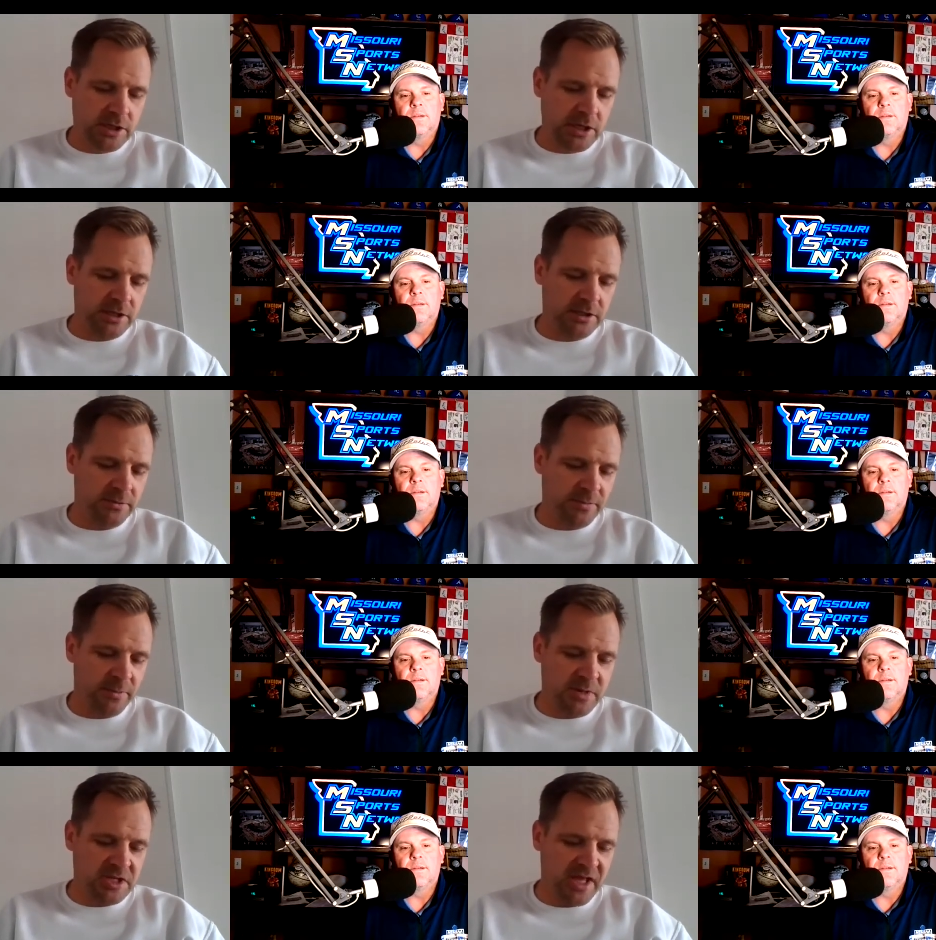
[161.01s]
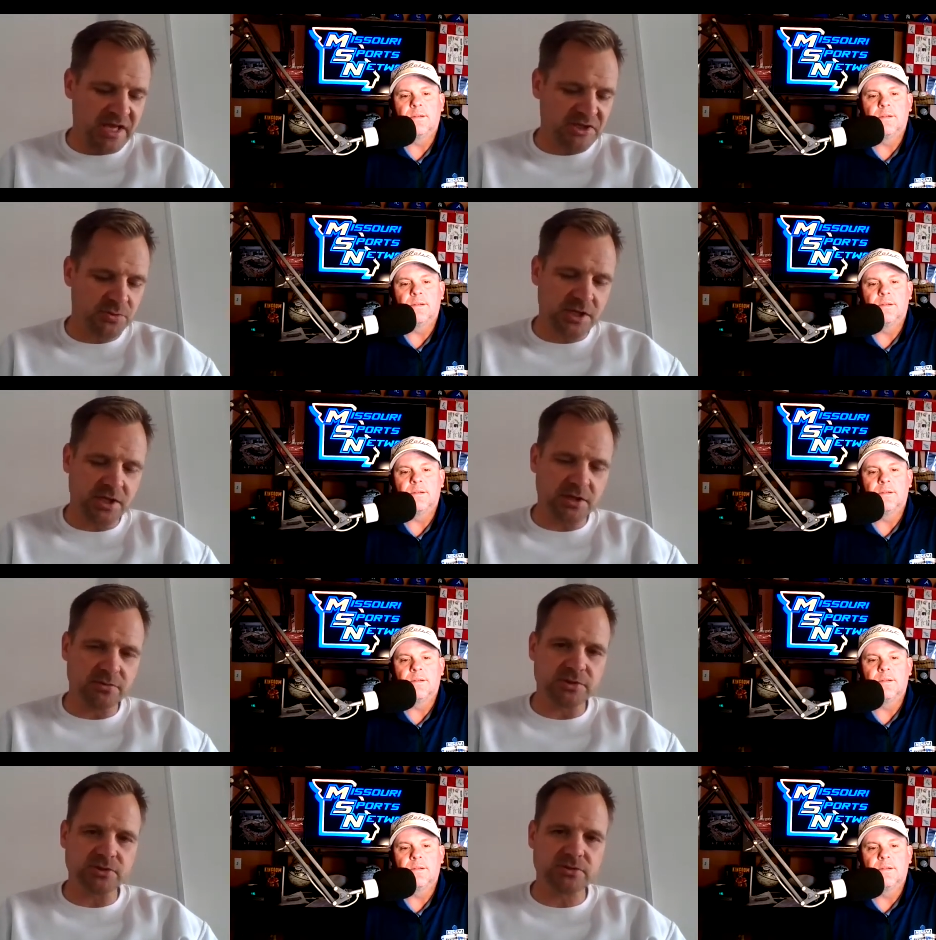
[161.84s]
Speaker 1: Um, I mean, last week it
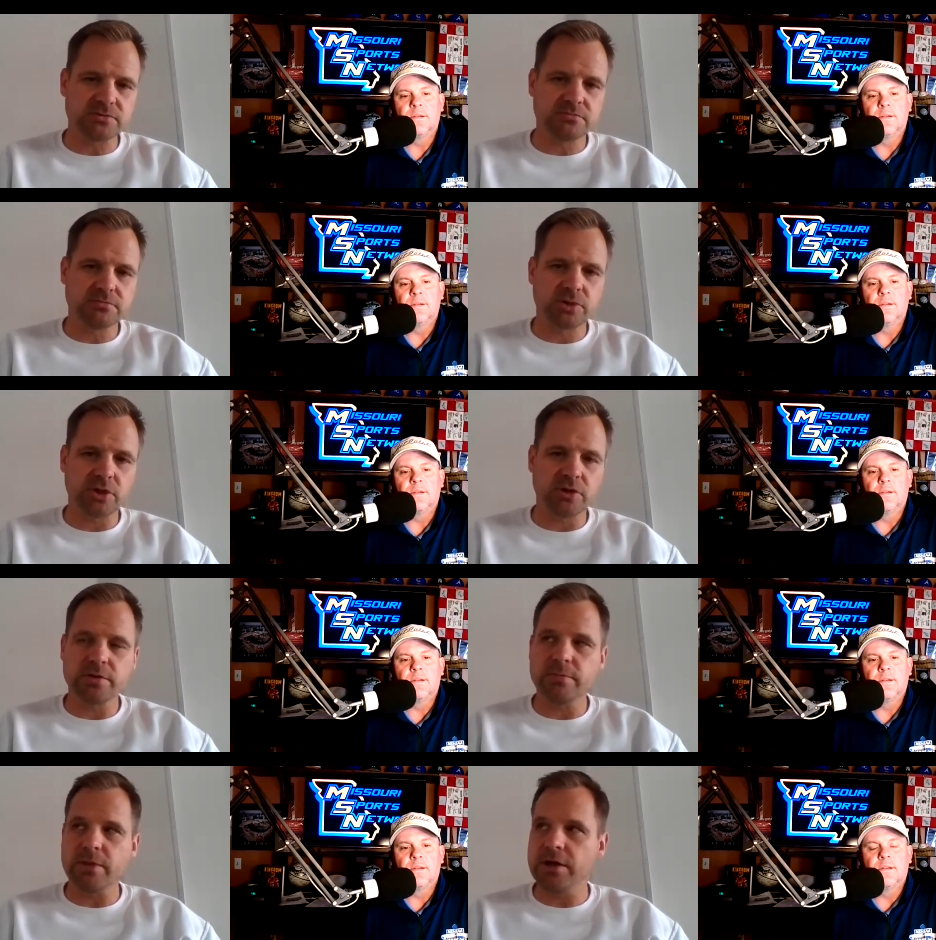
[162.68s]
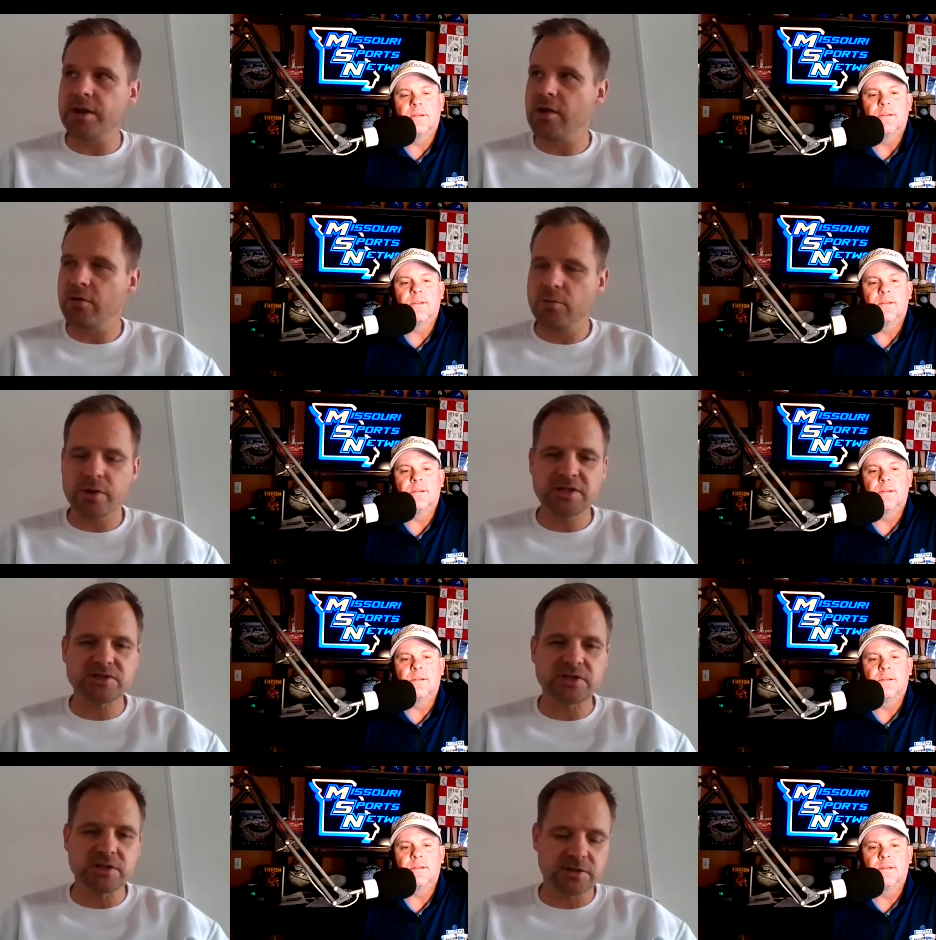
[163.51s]
was 30 mile an hour
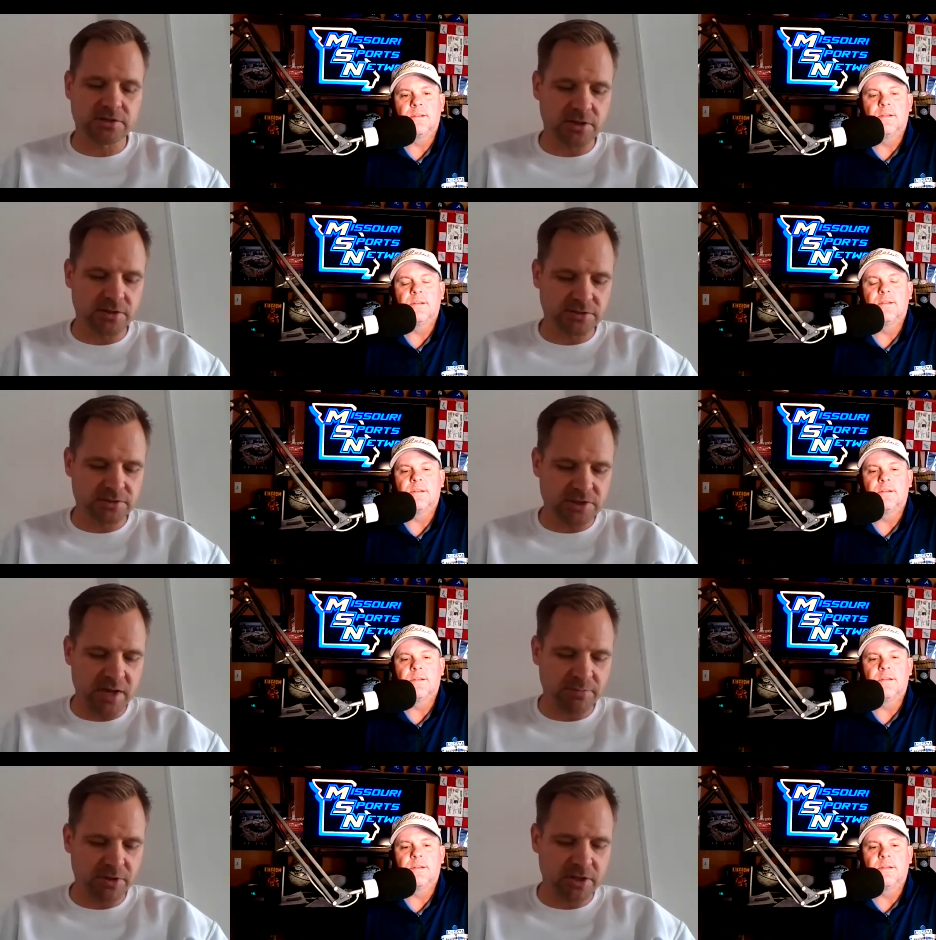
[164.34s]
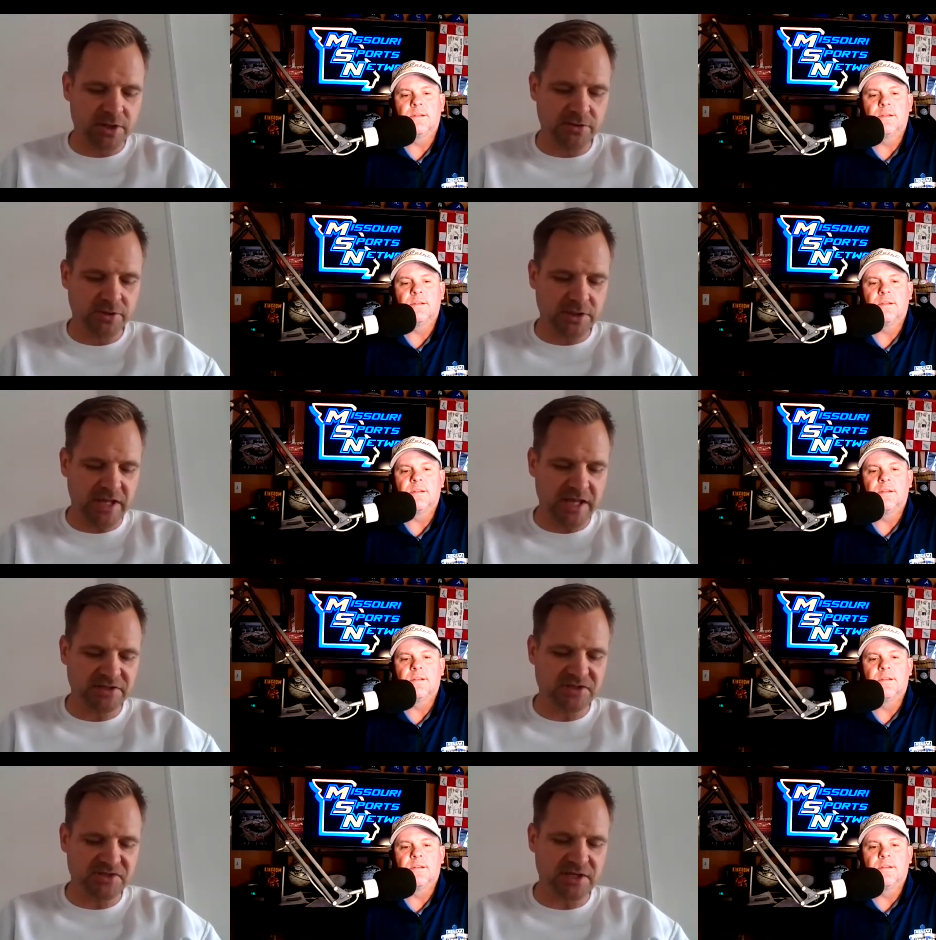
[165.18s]
winds here at the top of the hill in
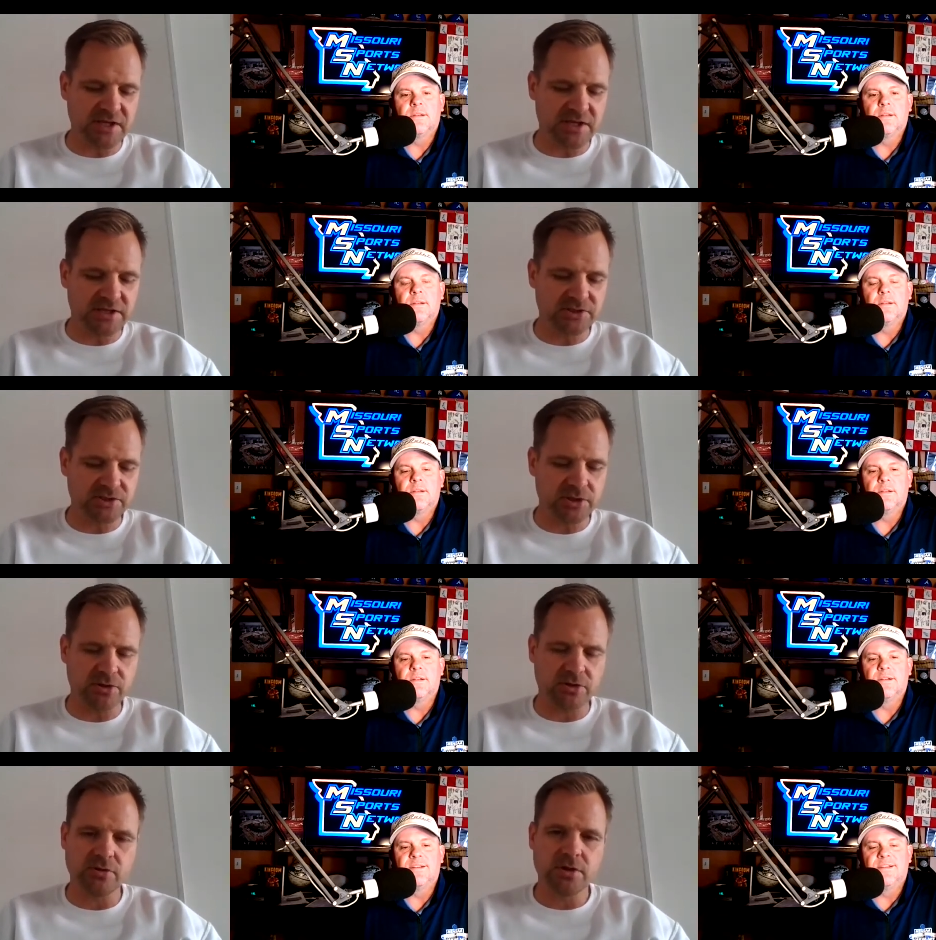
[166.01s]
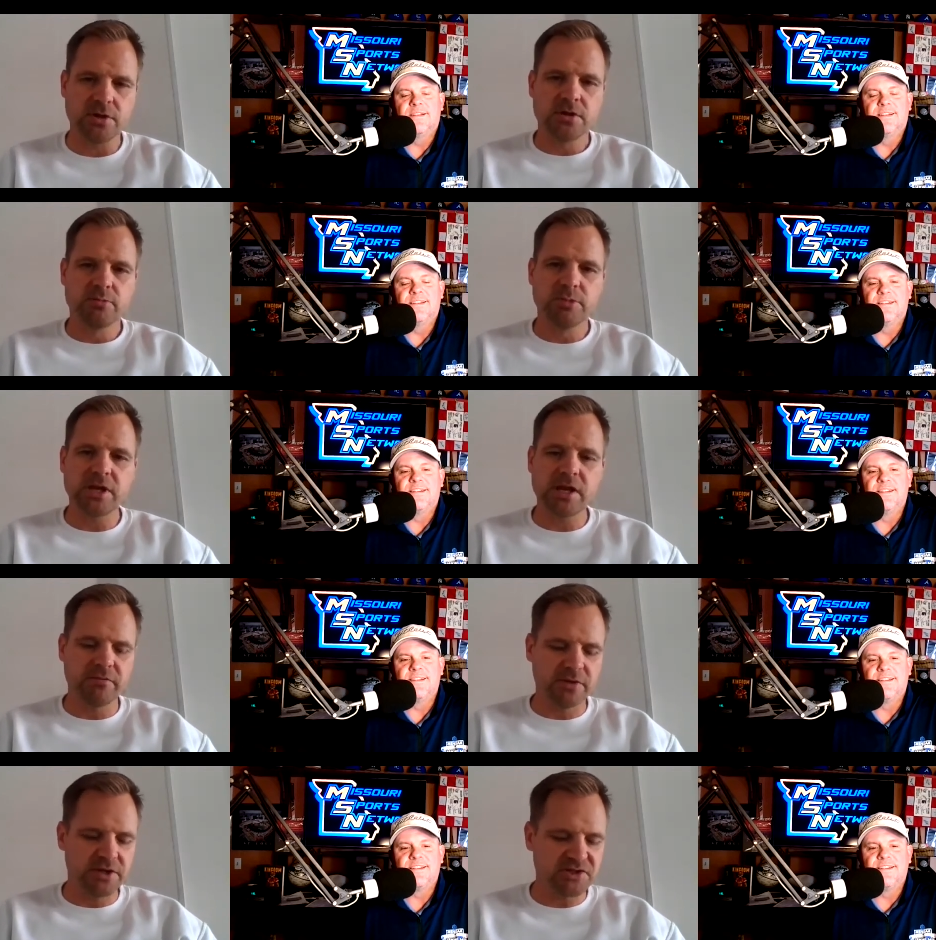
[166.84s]
Kansas City. And so being
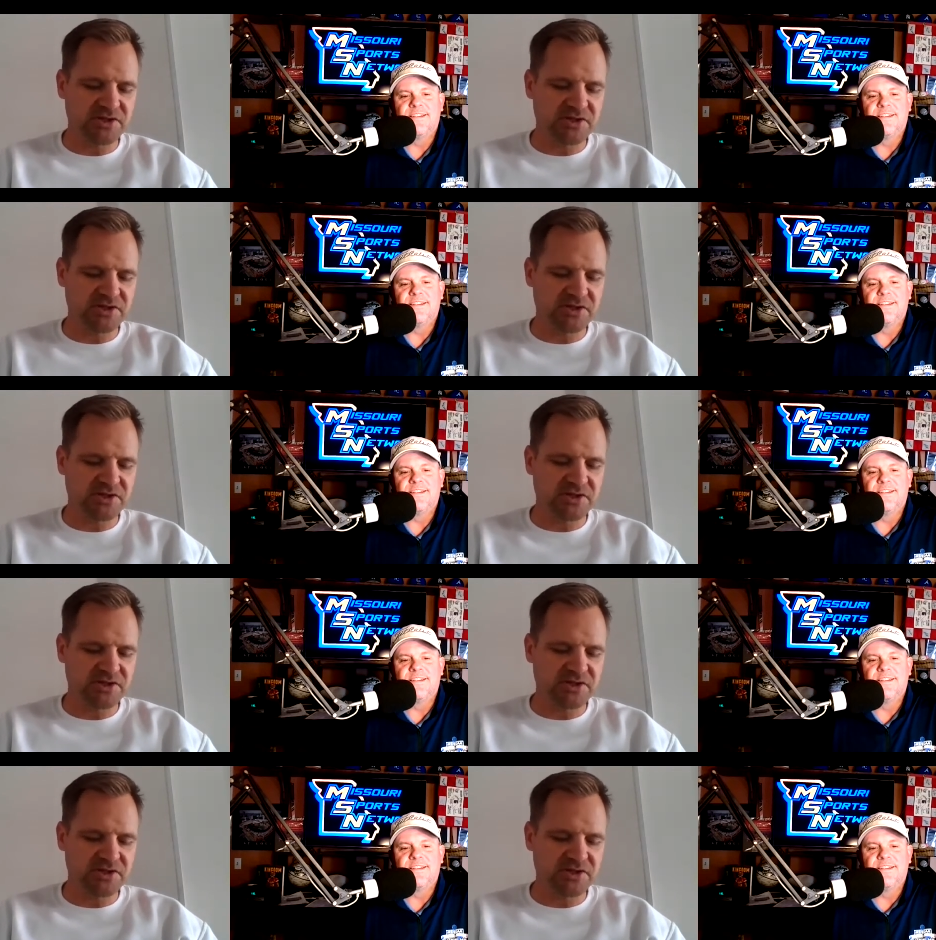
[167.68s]
able to